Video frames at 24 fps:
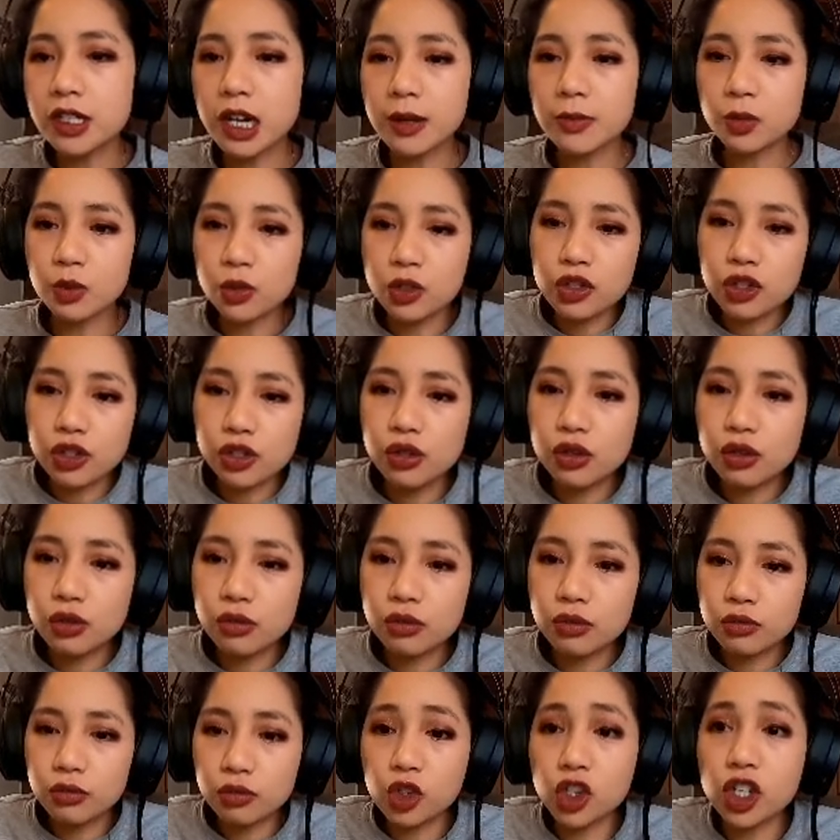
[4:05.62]
we just
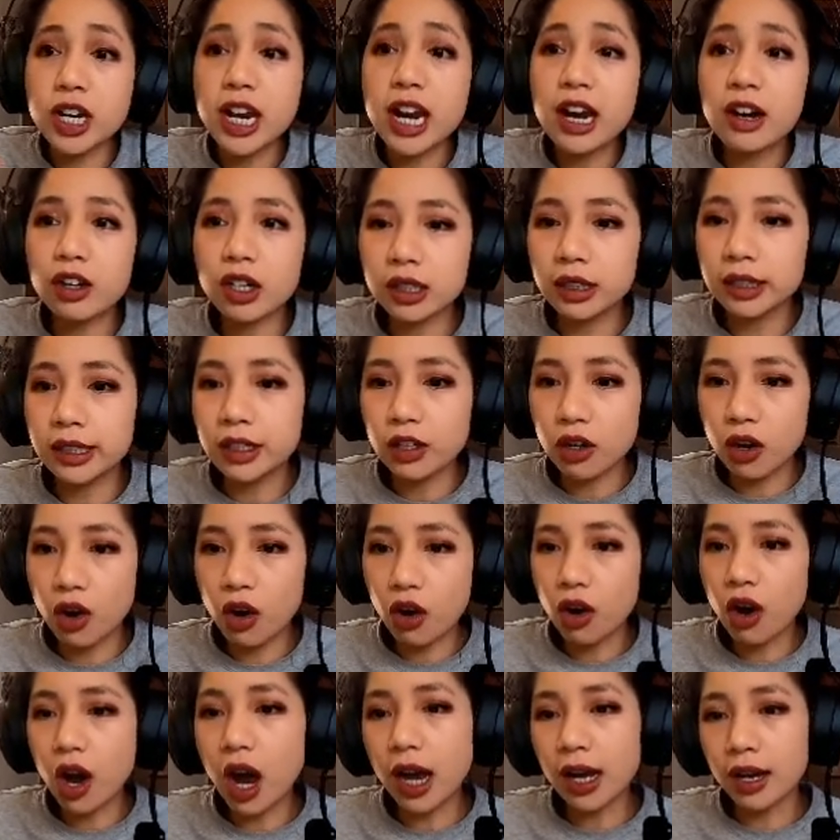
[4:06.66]
generically call
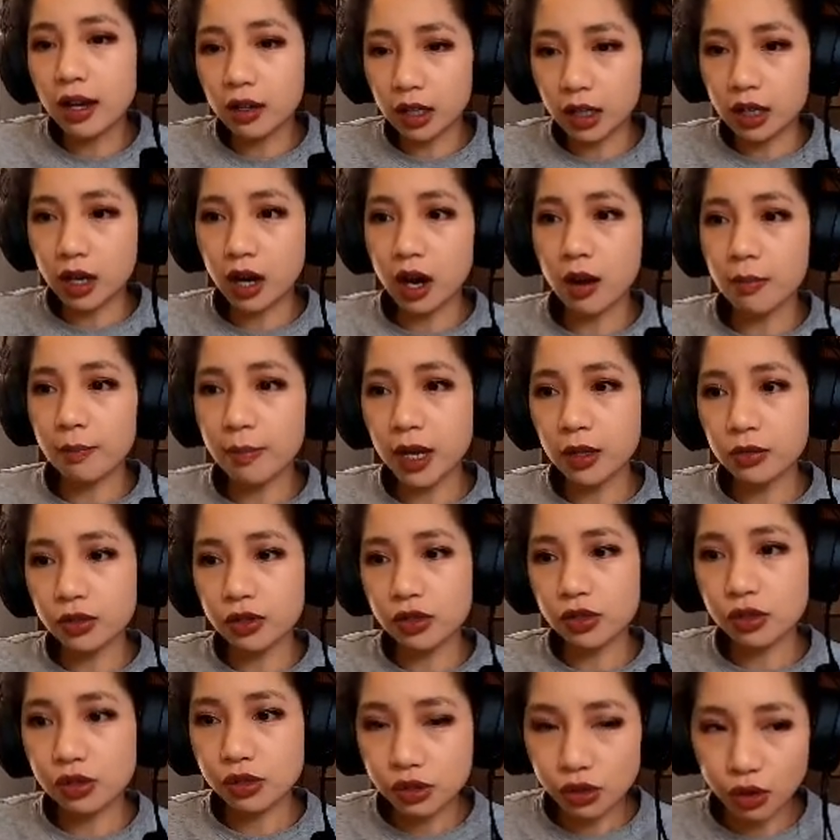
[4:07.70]
ionic compounds
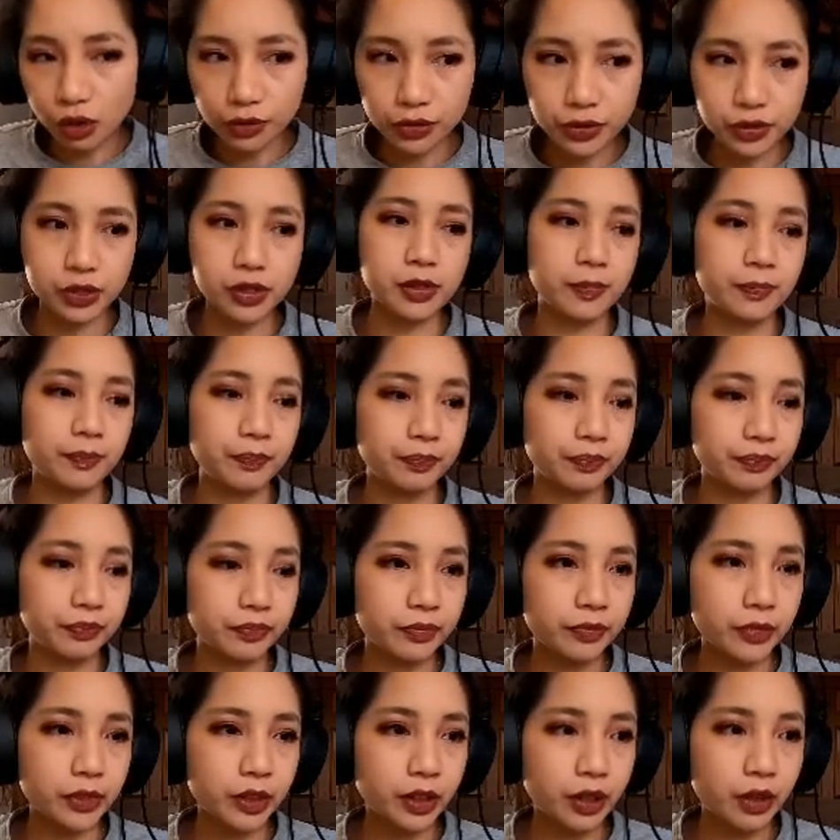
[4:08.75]
salts.
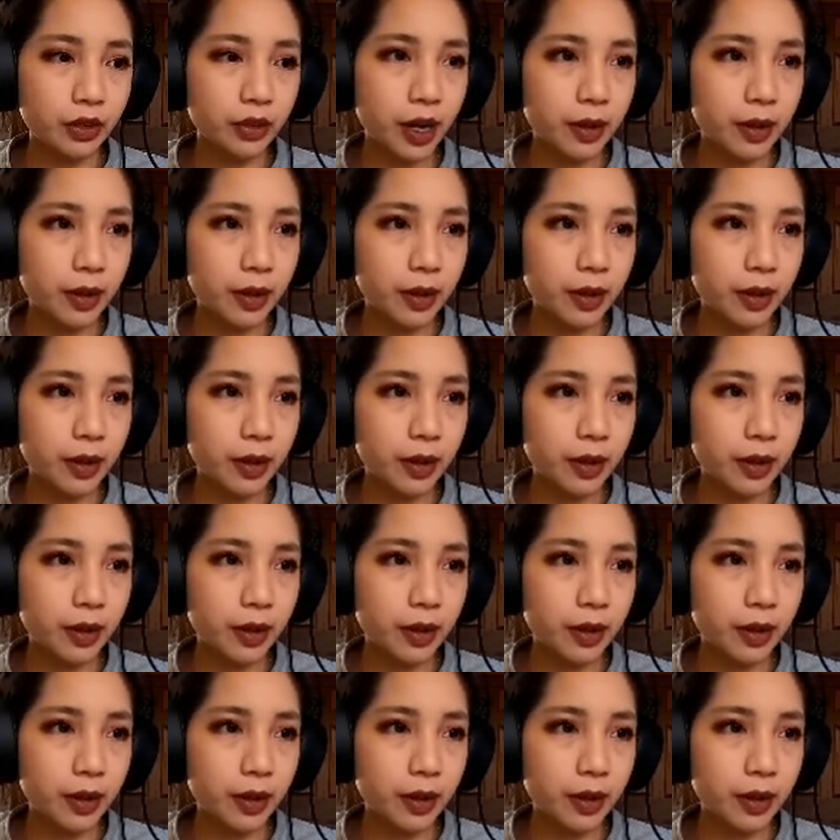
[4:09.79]
Okay,